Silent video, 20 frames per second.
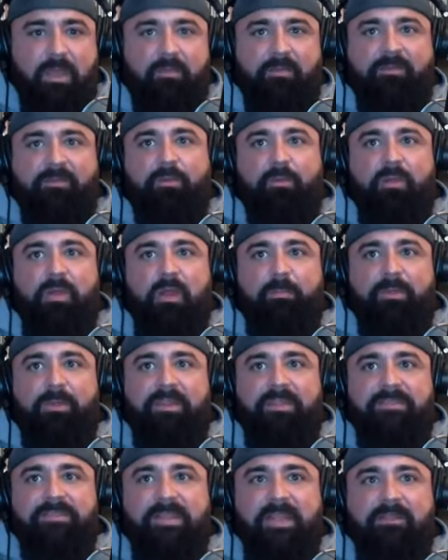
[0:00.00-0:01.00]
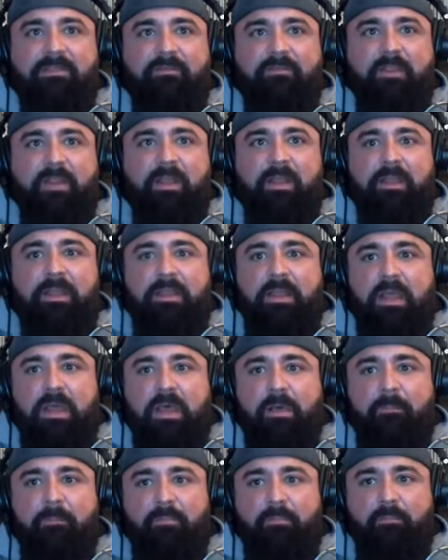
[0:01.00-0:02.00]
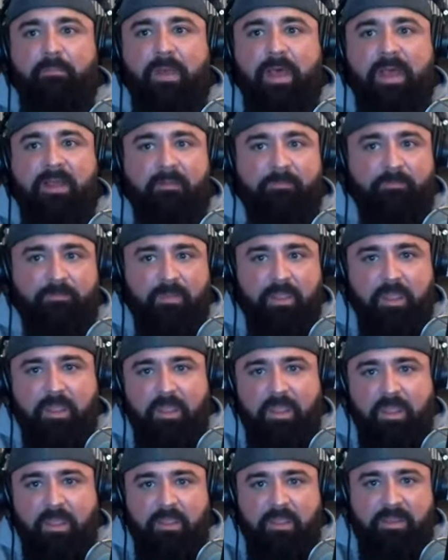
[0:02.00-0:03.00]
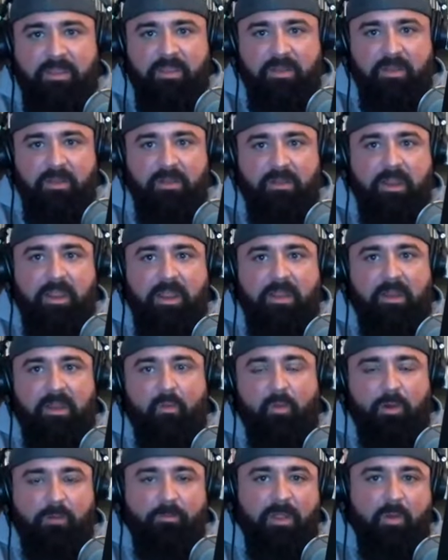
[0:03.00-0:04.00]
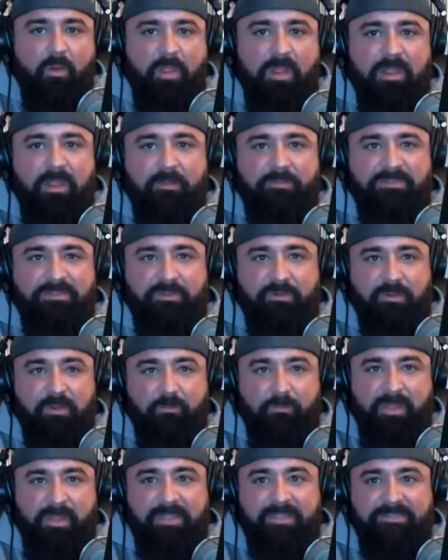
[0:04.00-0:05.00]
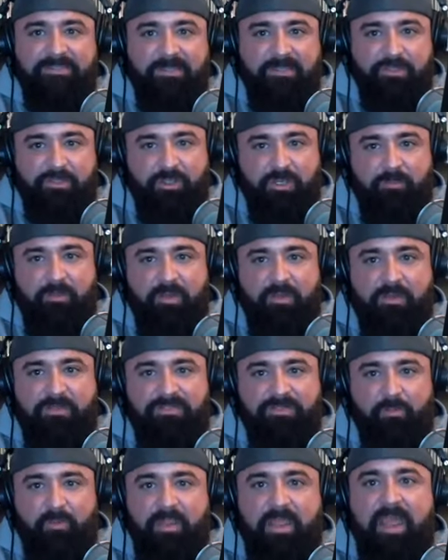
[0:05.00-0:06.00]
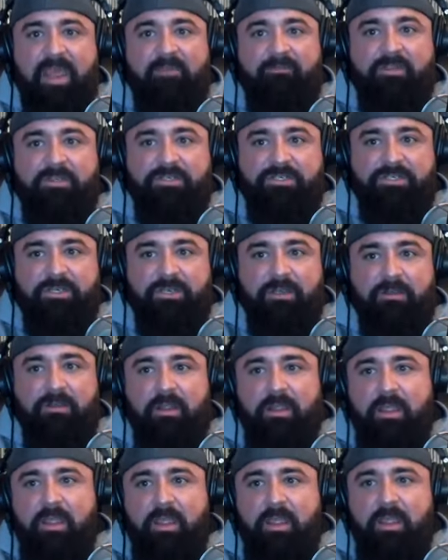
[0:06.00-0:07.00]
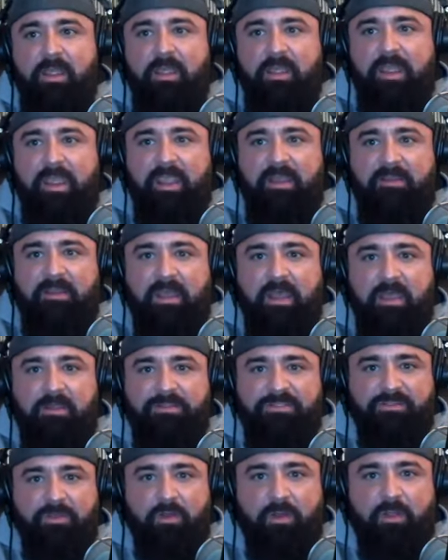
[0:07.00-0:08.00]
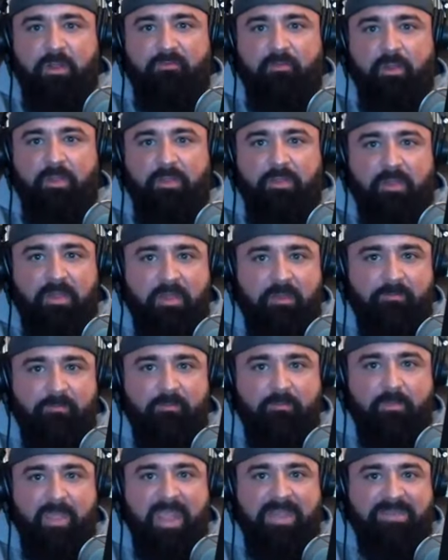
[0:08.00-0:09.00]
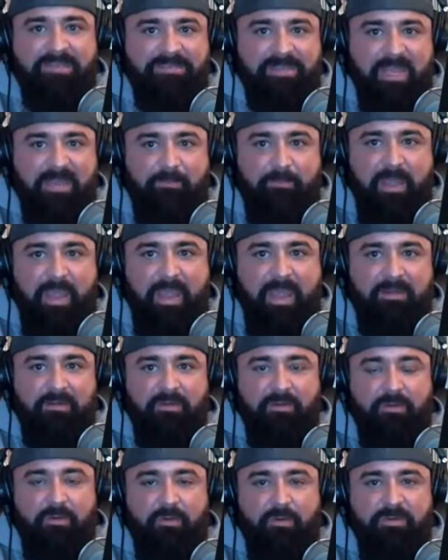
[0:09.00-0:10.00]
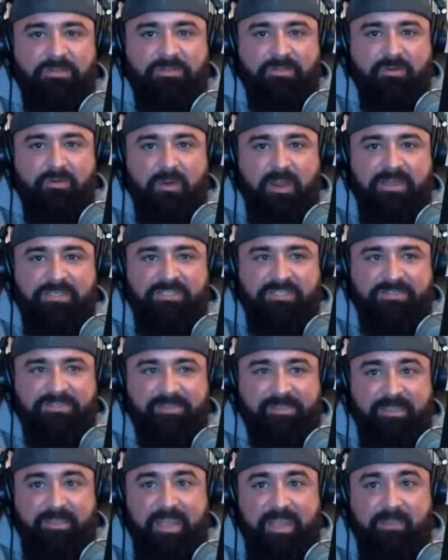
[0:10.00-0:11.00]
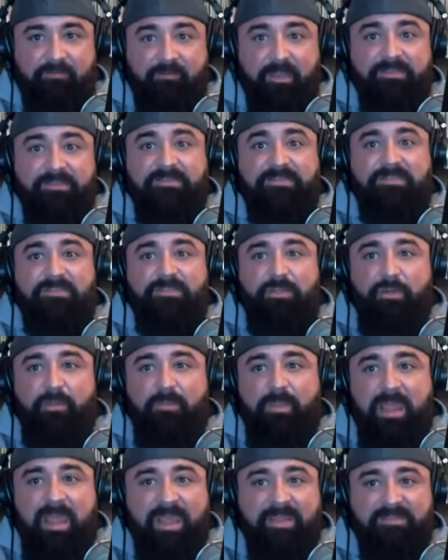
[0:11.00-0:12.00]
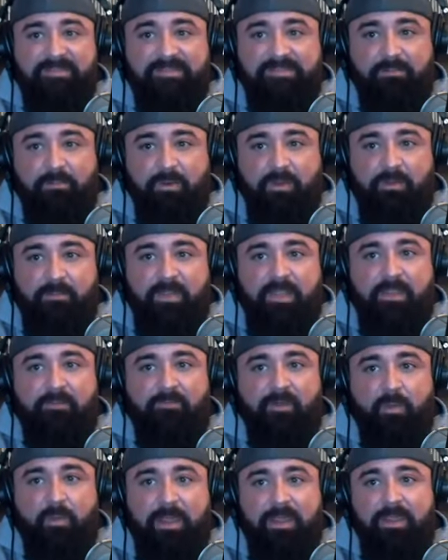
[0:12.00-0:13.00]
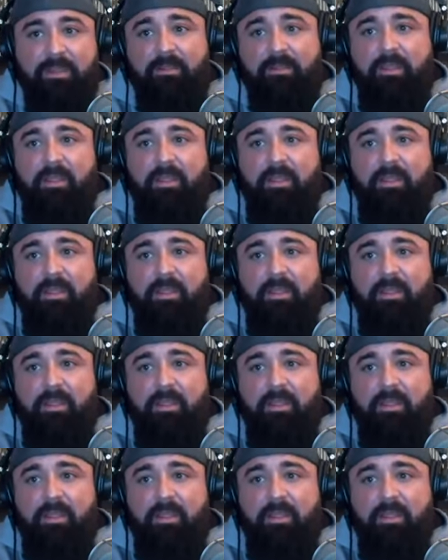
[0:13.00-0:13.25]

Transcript: tool companies at the very bottom here, and I'll work my way up to the biggest contributors that we have this year. And start off with Magnatech Matt, who has graciously gave us two mats that we're going to be giving away,